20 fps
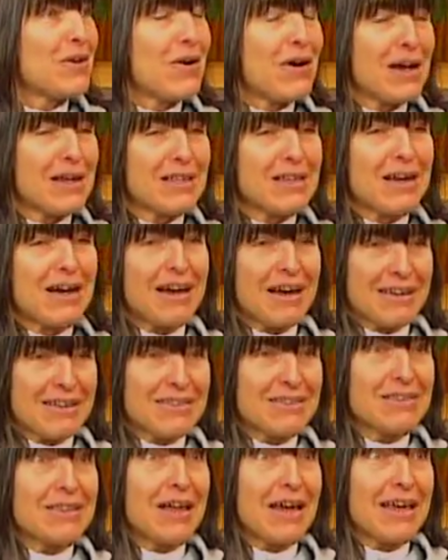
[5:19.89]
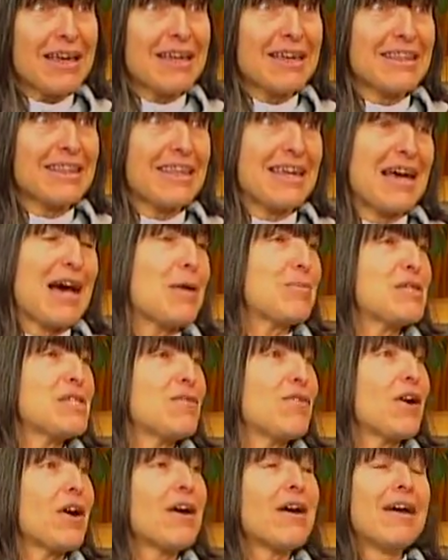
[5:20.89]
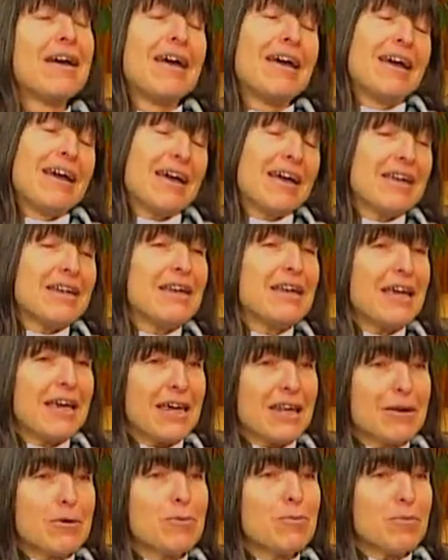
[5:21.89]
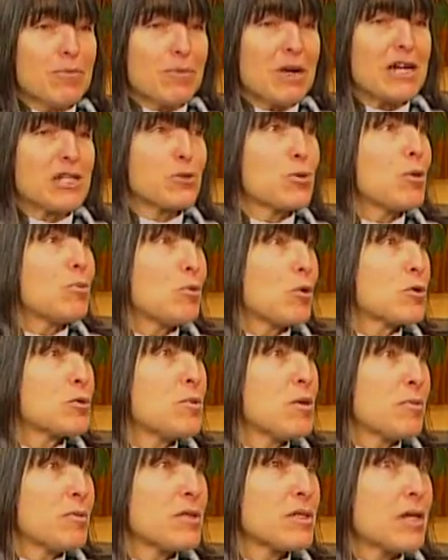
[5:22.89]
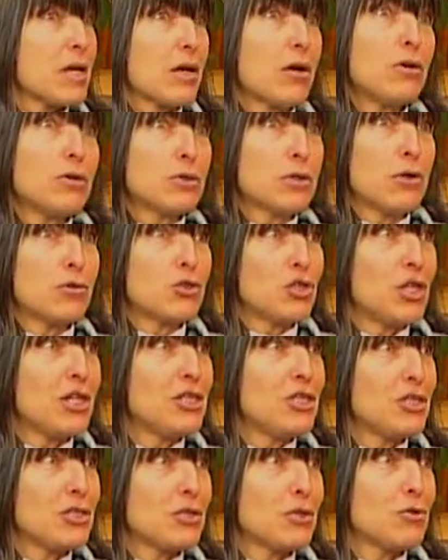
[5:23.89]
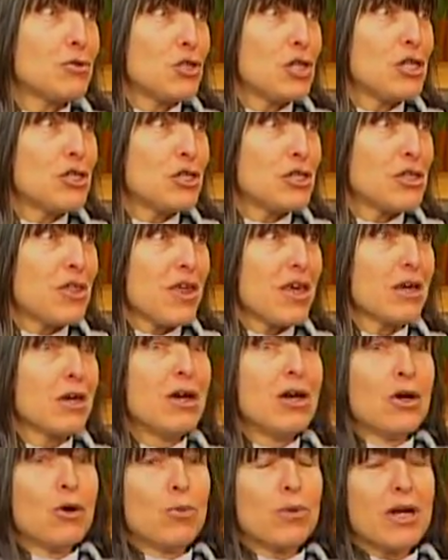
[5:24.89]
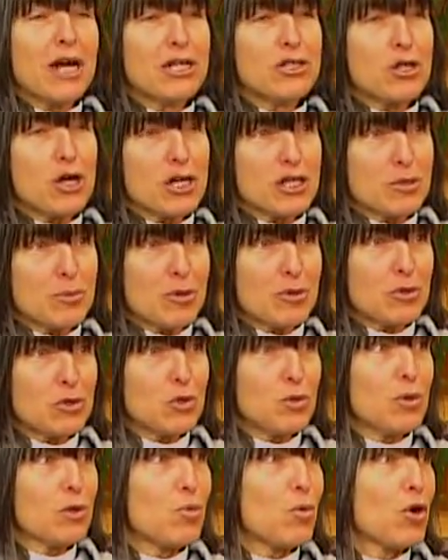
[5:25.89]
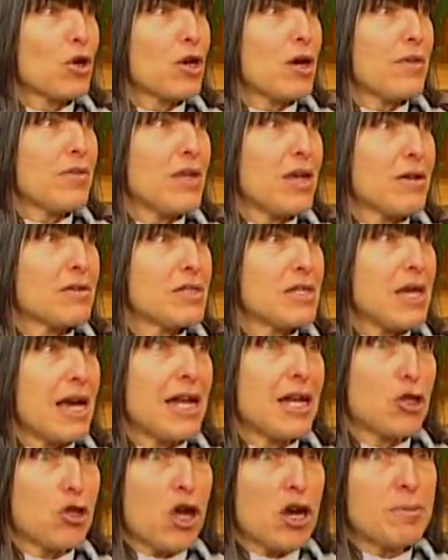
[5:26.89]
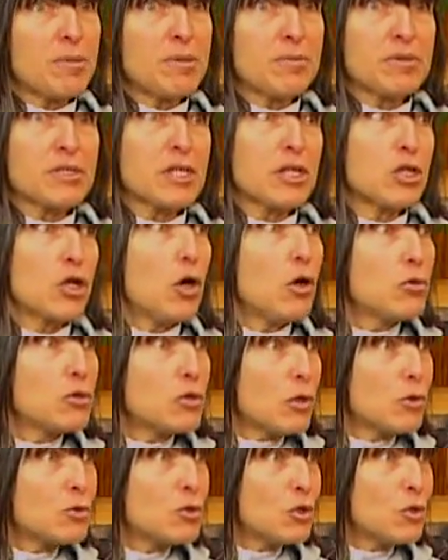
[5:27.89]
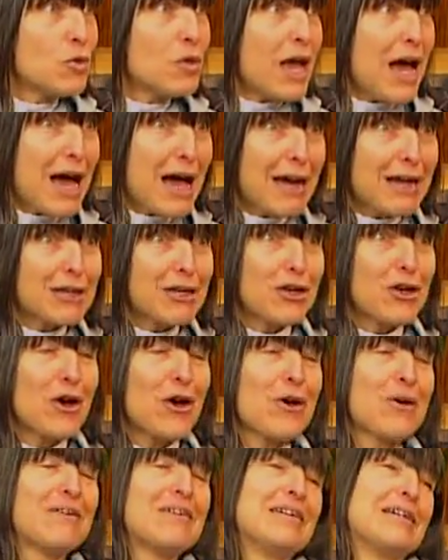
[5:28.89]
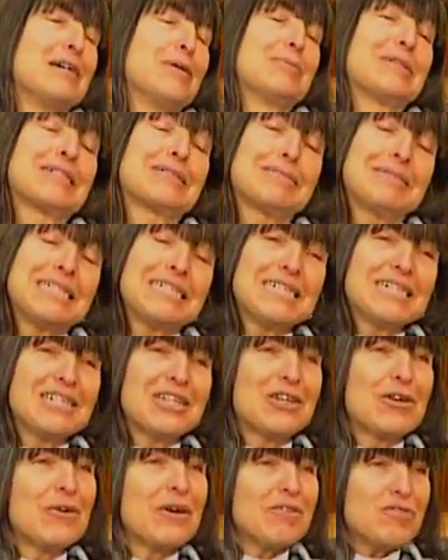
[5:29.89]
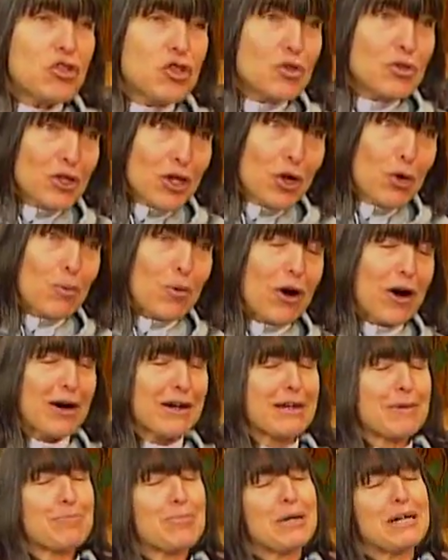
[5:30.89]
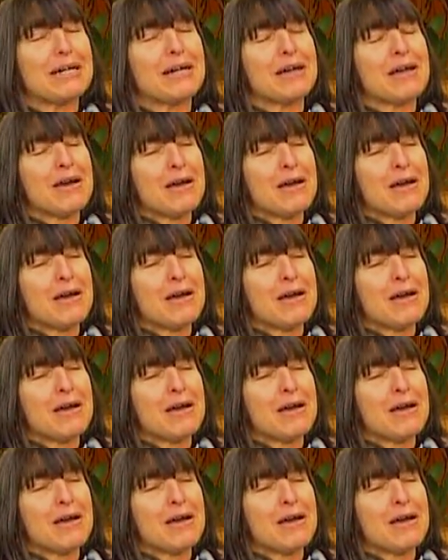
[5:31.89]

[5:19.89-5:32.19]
I like the atmosphere. And that's what most people say, oh, don't change it, don't change your thing. When I talked about doing work on the outside, a lot of people said, oh, don't do that, Like, well, we have to do a little work. But